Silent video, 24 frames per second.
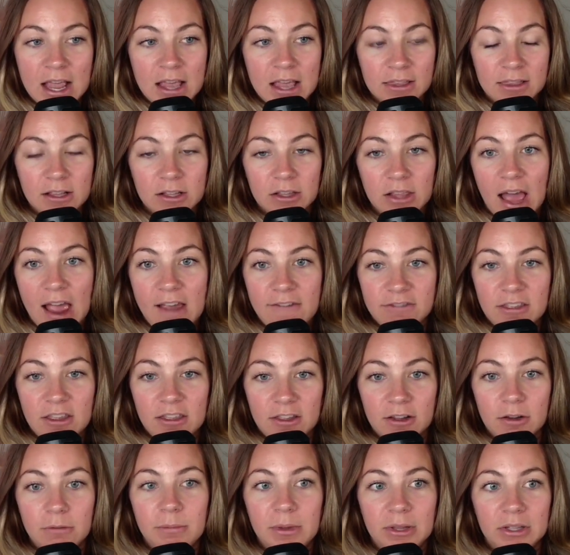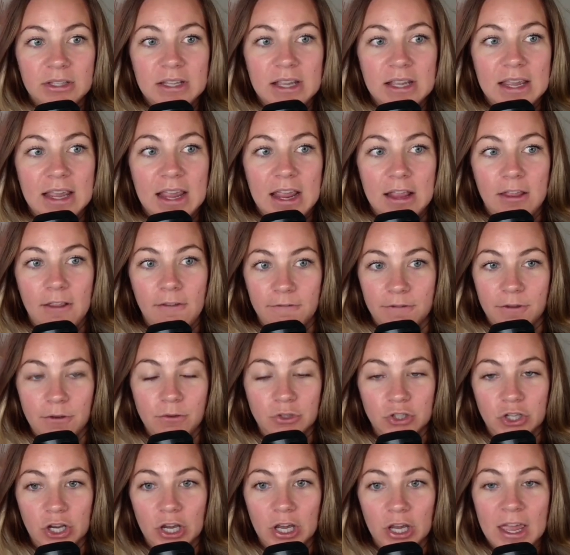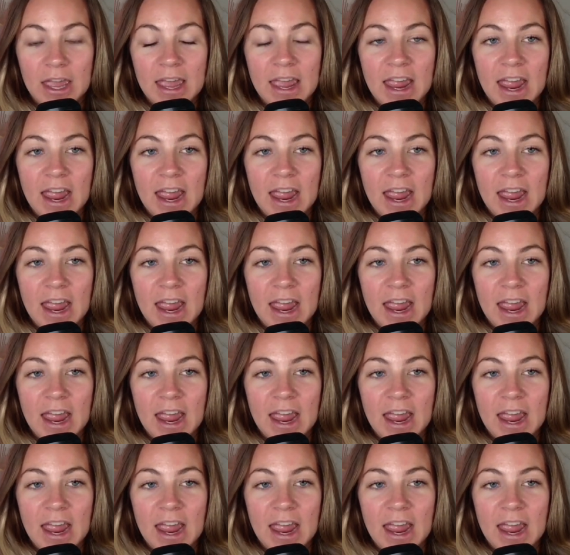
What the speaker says: the life that they're building in the future.